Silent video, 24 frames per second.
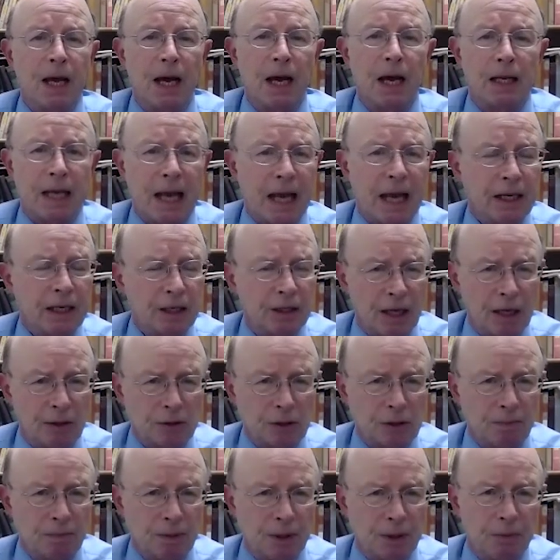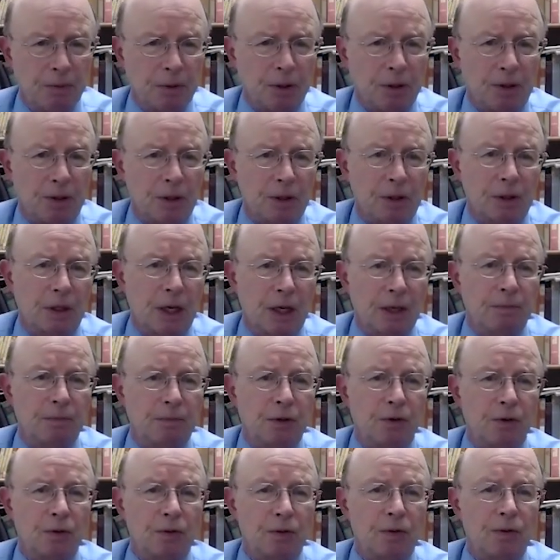90,000 people came
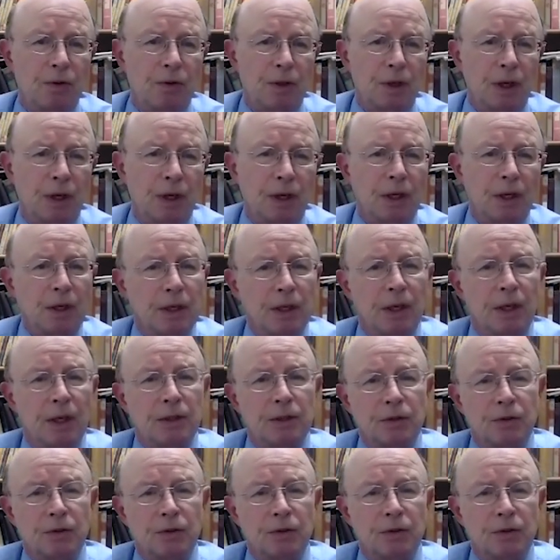to the